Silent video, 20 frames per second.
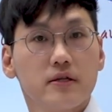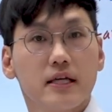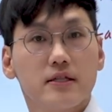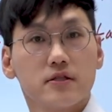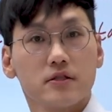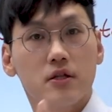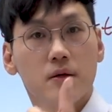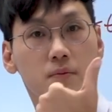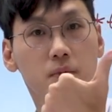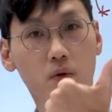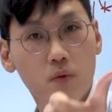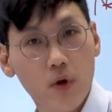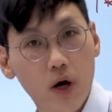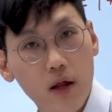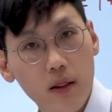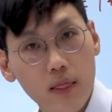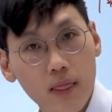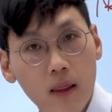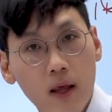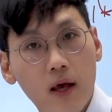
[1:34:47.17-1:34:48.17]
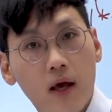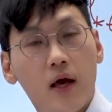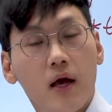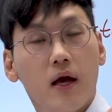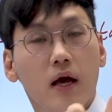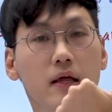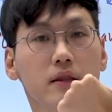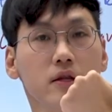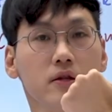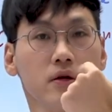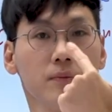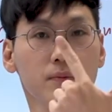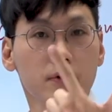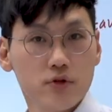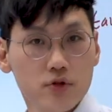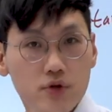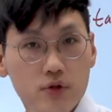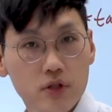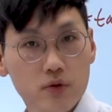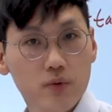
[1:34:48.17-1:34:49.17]
That's number one. And then number
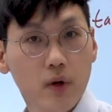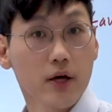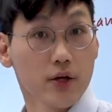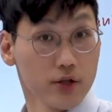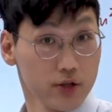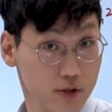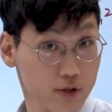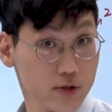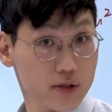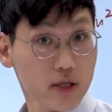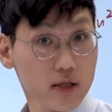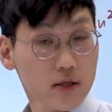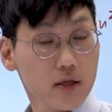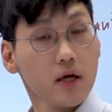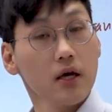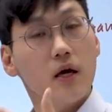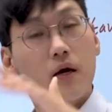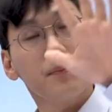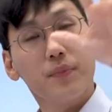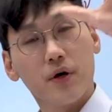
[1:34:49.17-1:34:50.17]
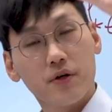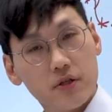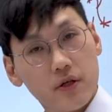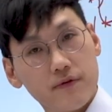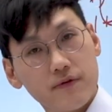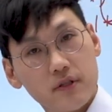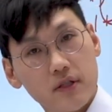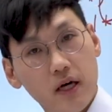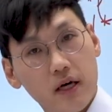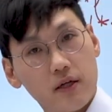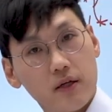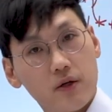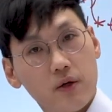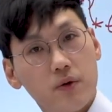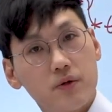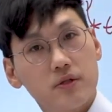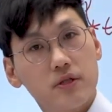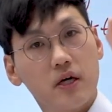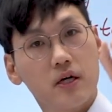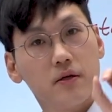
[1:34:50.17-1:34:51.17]
two is what? Use it. Bunch of sine and
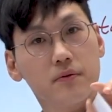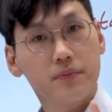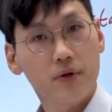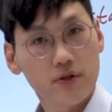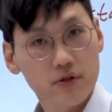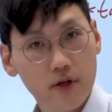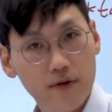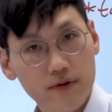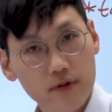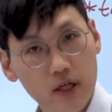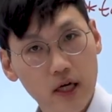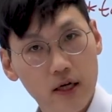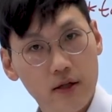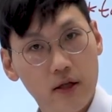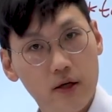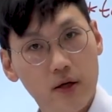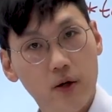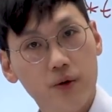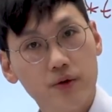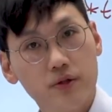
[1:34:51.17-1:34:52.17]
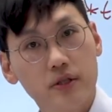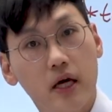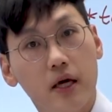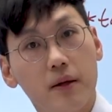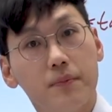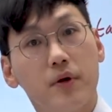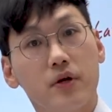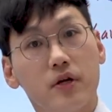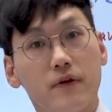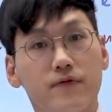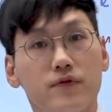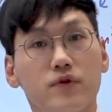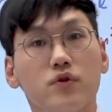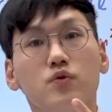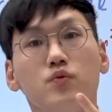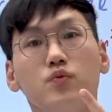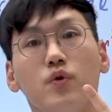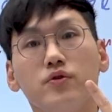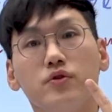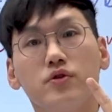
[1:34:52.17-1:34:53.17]
cosine, bunch of sine and cosine. But if you
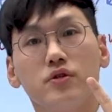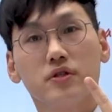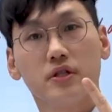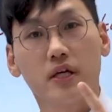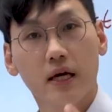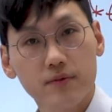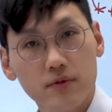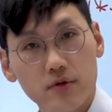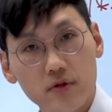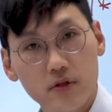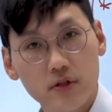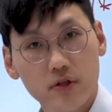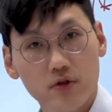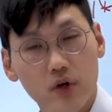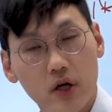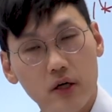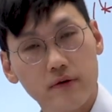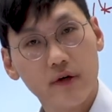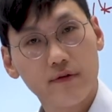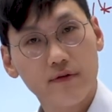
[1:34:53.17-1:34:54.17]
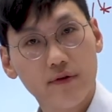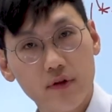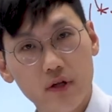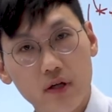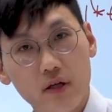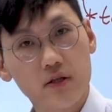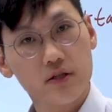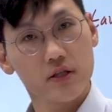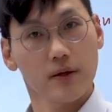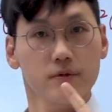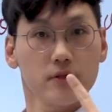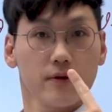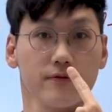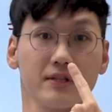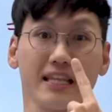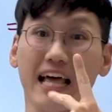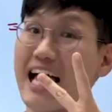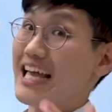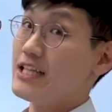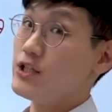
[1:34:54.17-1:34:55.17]
want to attempt to describe everything in terms of
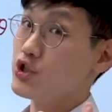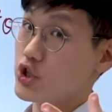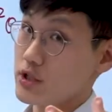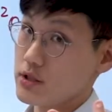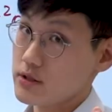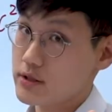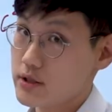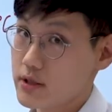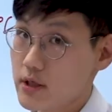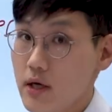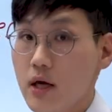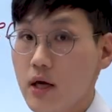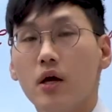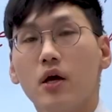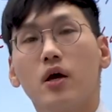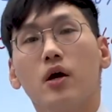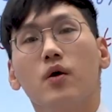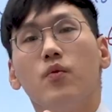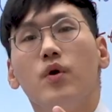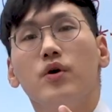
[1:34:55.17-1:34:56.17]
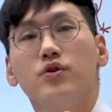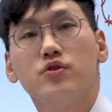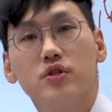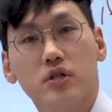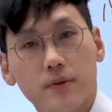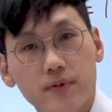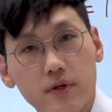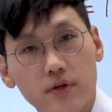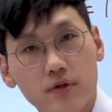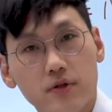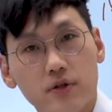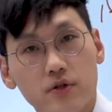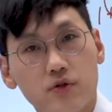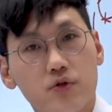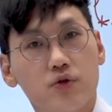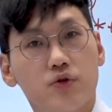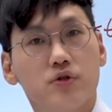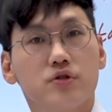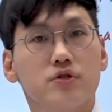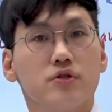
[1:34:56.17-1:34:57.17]
tangent, what you typically
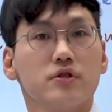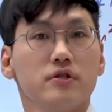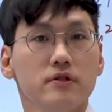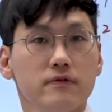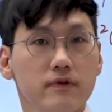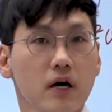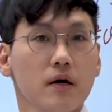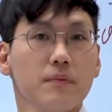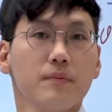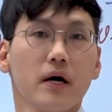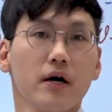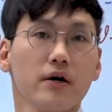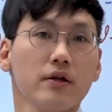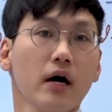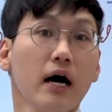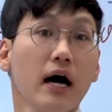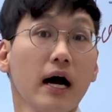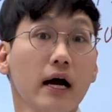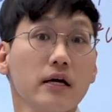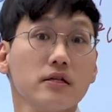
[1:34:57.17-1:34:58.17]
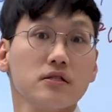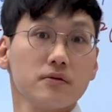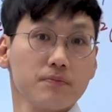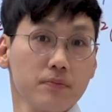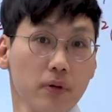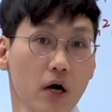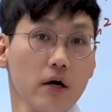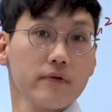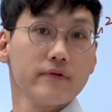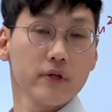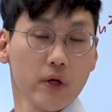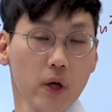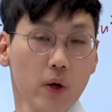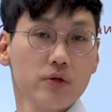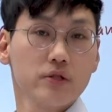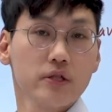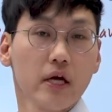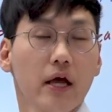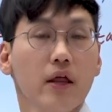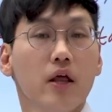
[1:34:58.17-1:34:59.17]
do is to divide by the highest power of the
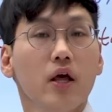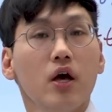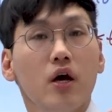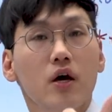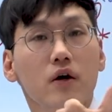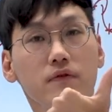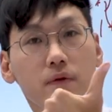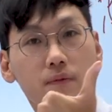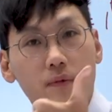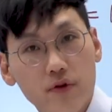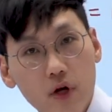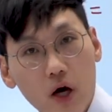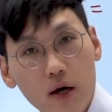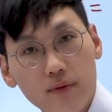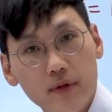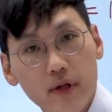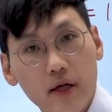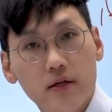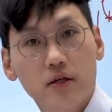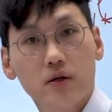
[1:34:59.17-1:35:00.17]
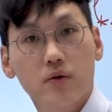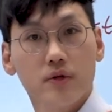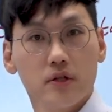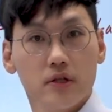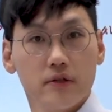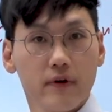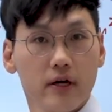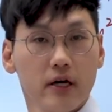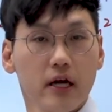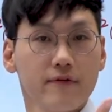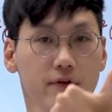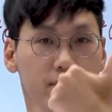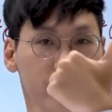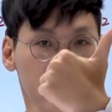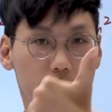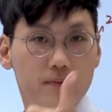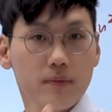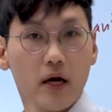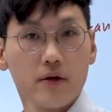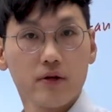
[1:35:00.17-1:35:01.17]
cosine. From the double angle, we divide
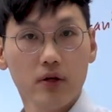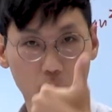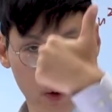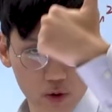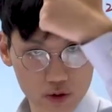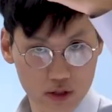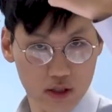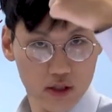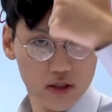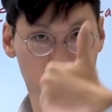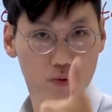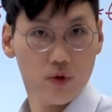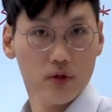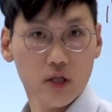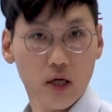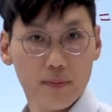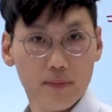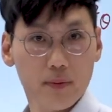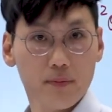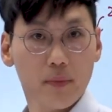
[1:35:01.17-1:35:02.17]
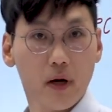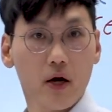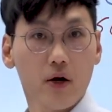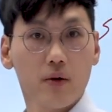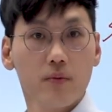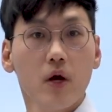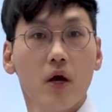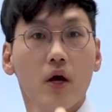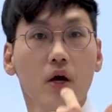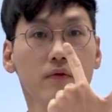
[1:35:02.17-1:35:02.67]
everything by the cosine square top and bottom.